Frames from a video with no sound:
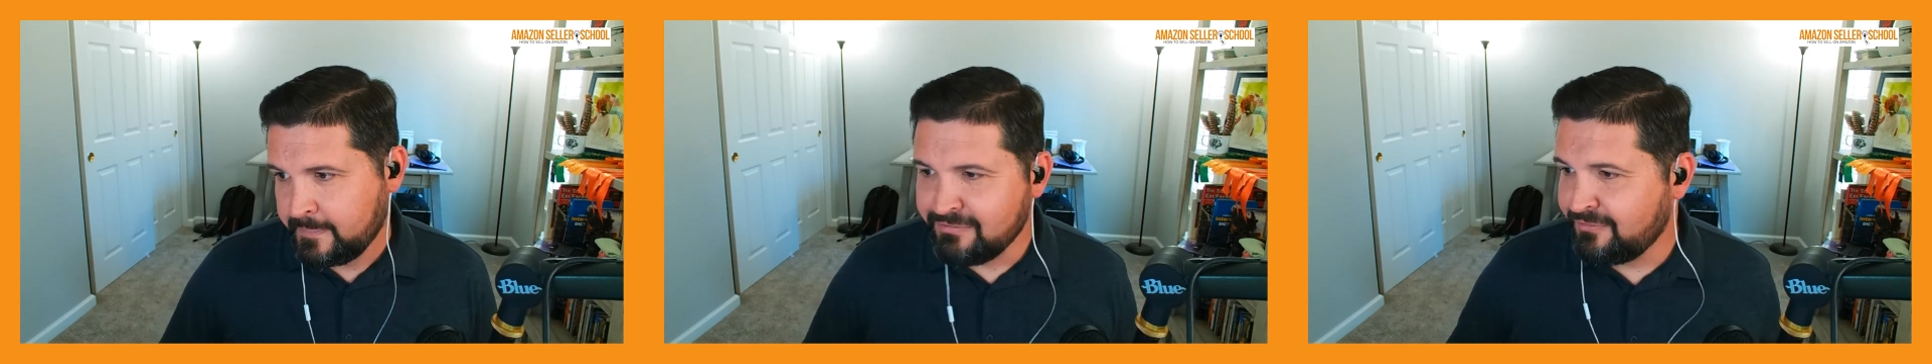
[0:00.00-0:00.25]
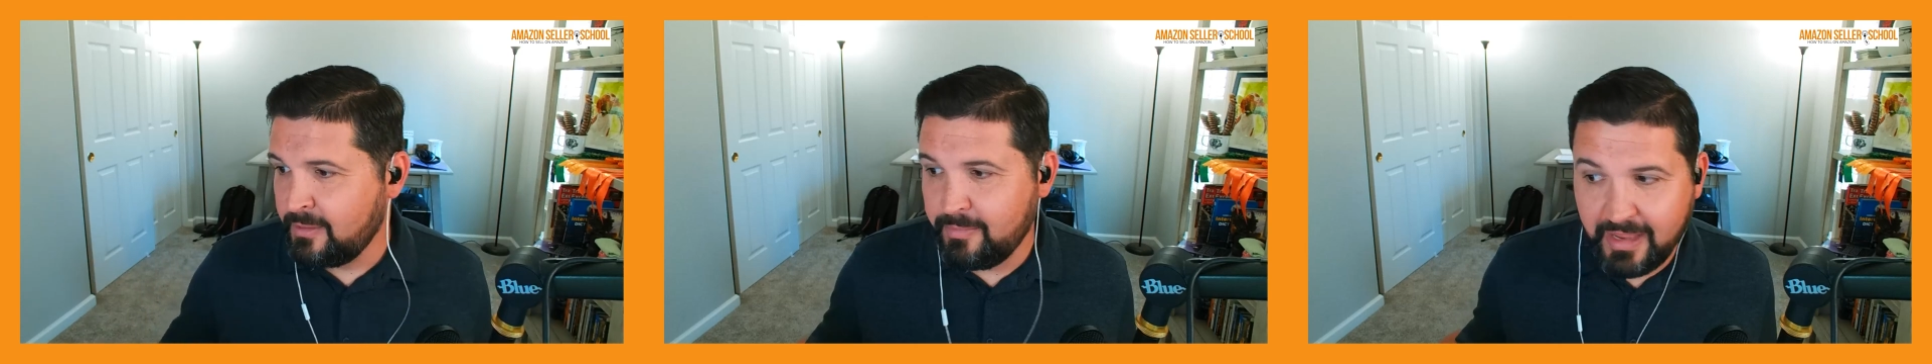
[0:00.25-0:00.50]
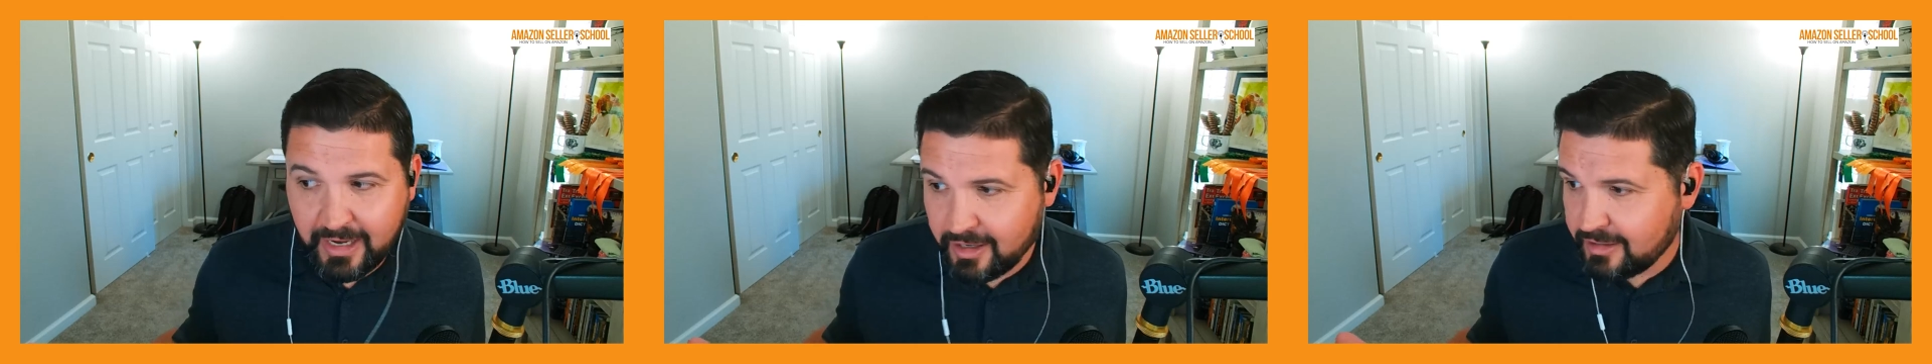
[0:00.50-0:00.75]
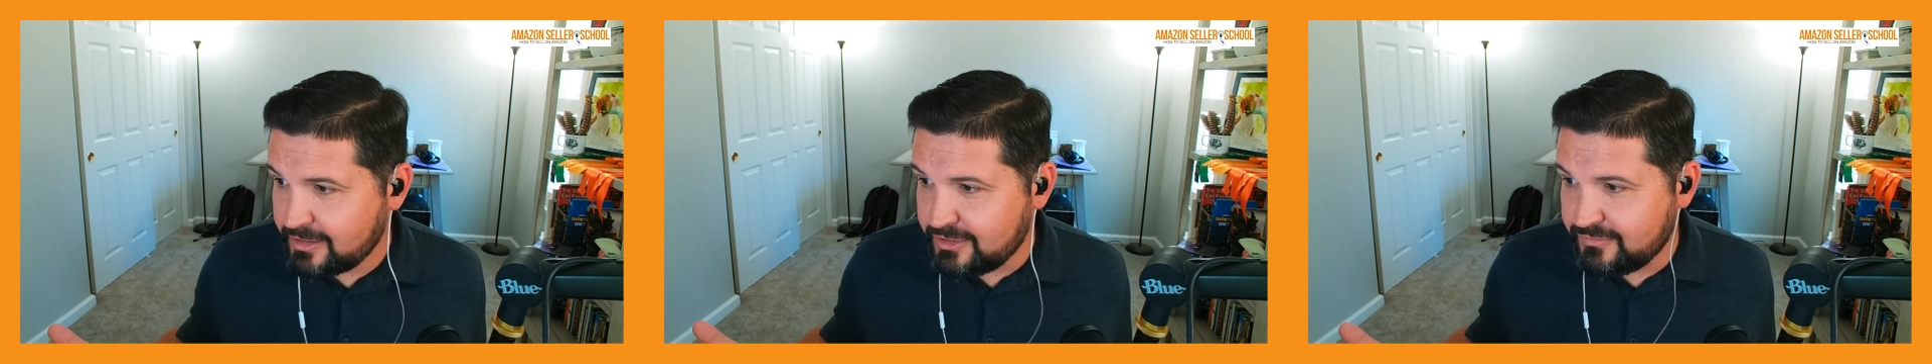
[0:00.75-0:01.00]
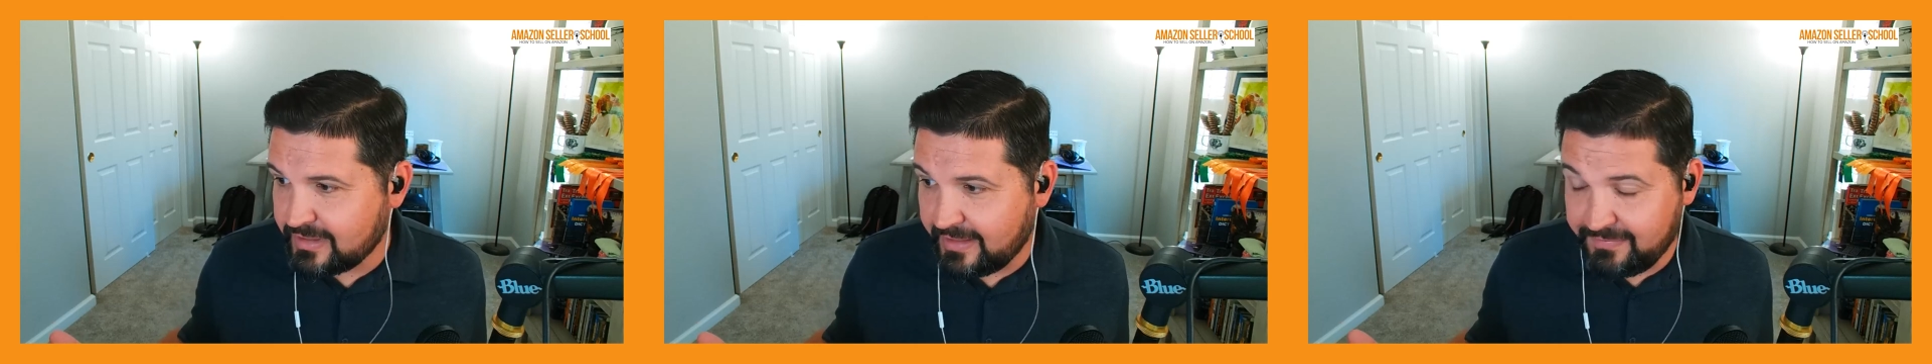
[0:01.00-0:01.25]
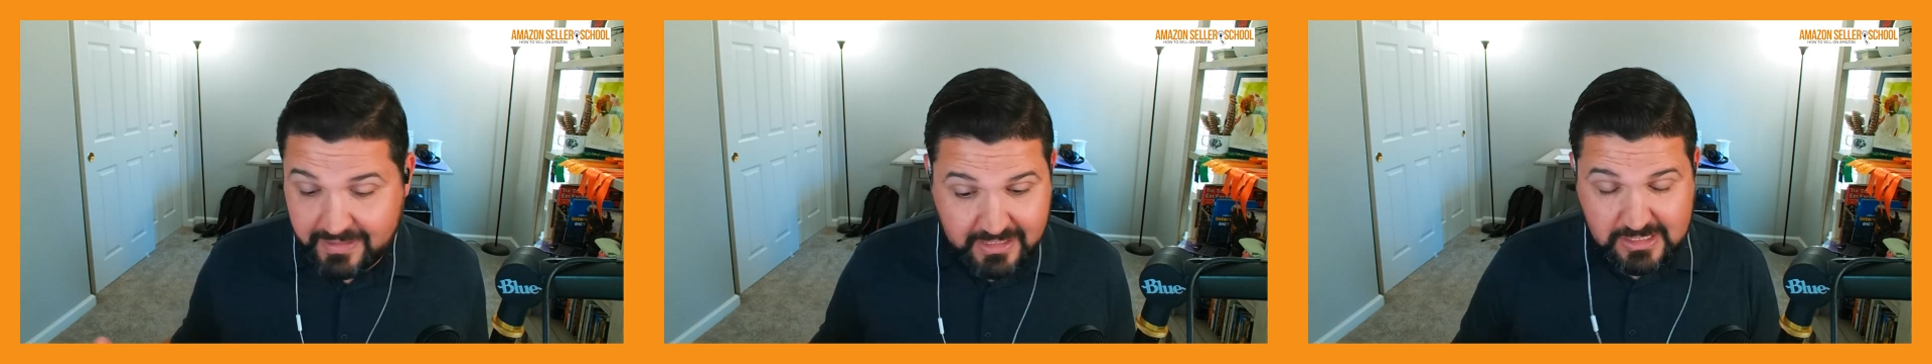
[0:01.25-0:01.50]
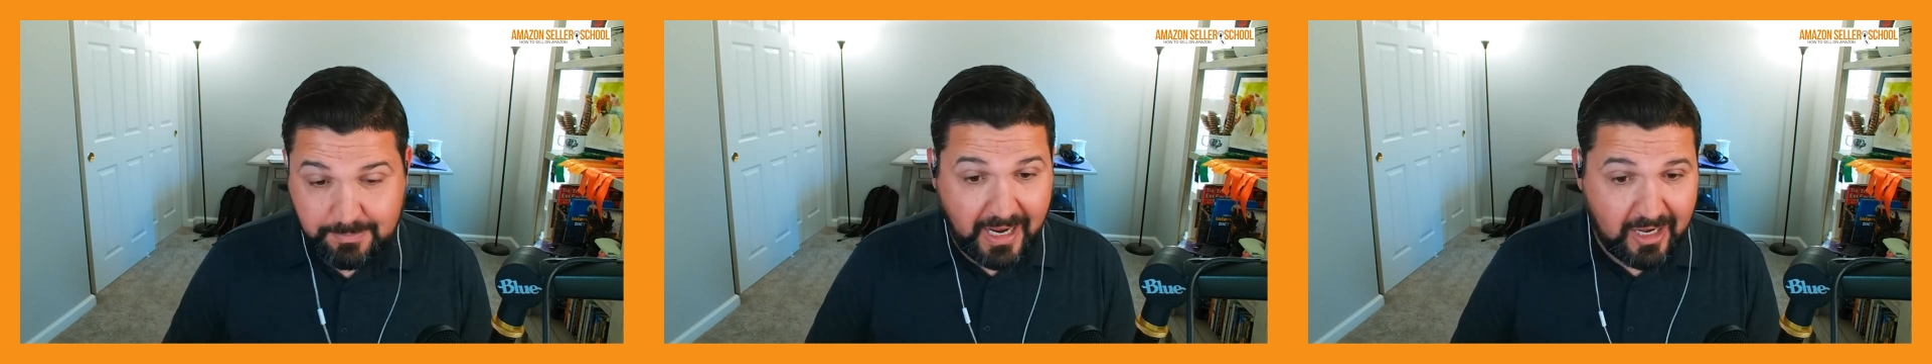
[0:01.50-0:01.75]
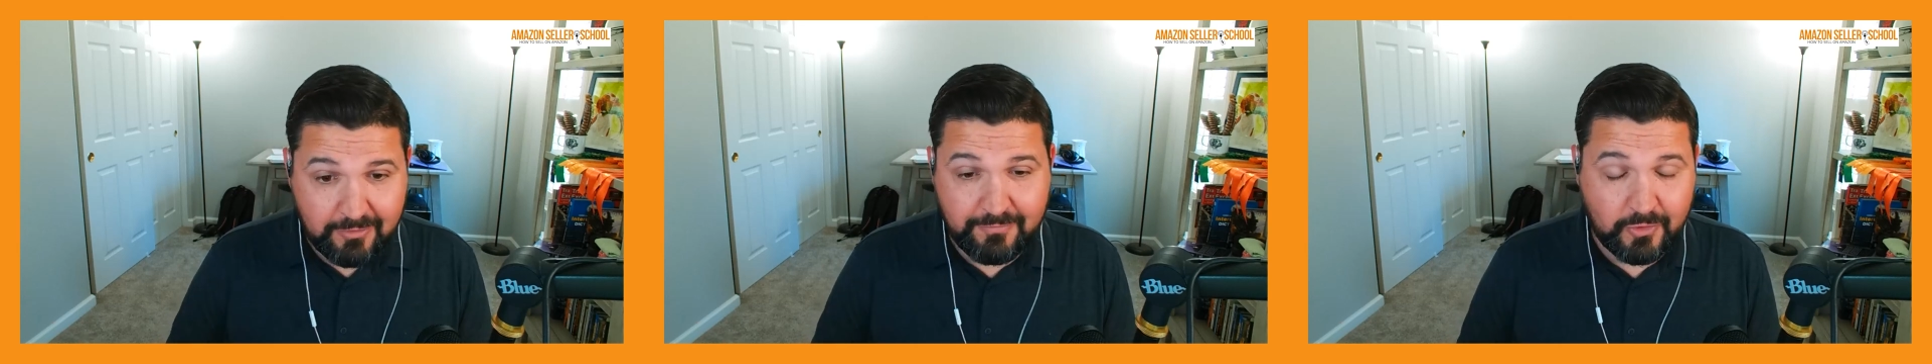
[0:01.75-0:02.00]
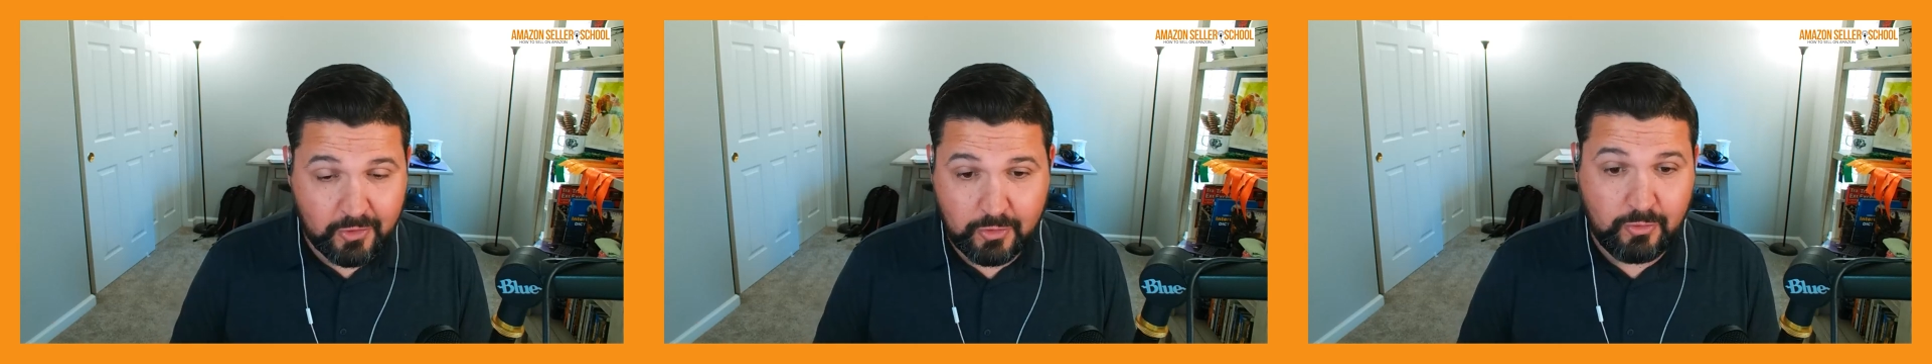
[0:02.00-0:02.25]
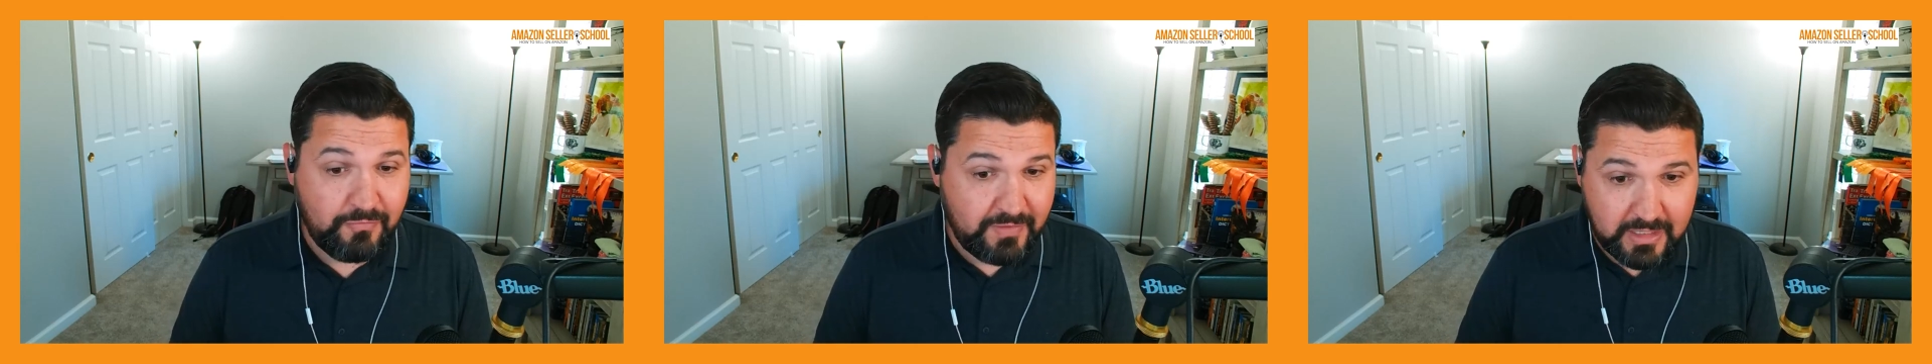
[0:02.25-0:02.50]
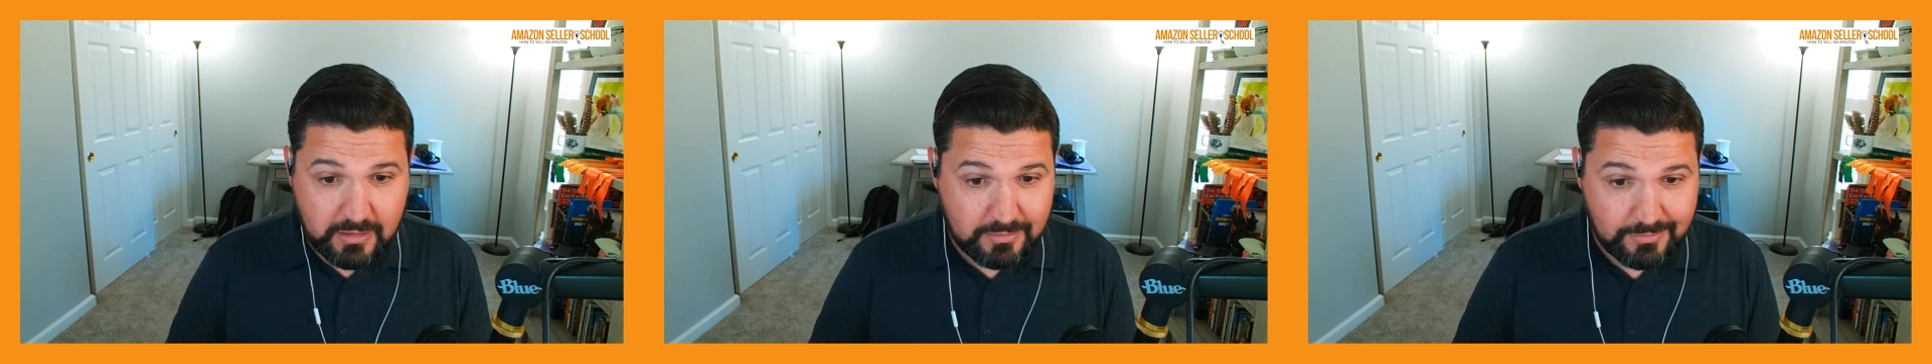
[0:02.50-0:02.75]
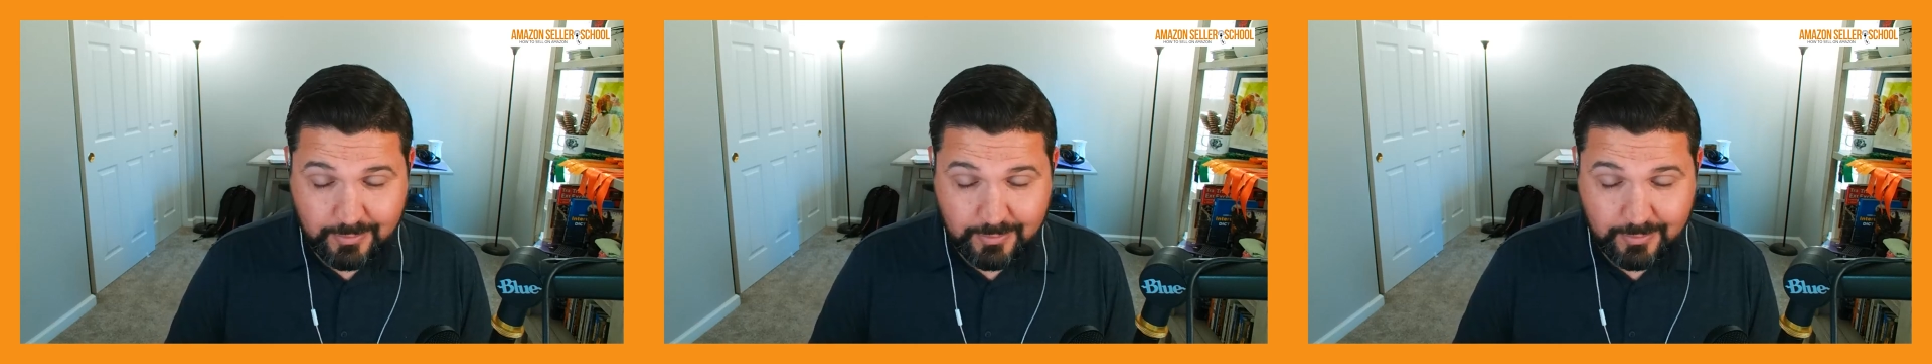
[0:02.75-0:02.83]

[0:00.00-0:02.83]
From there, you've got the Inspire vertical feed,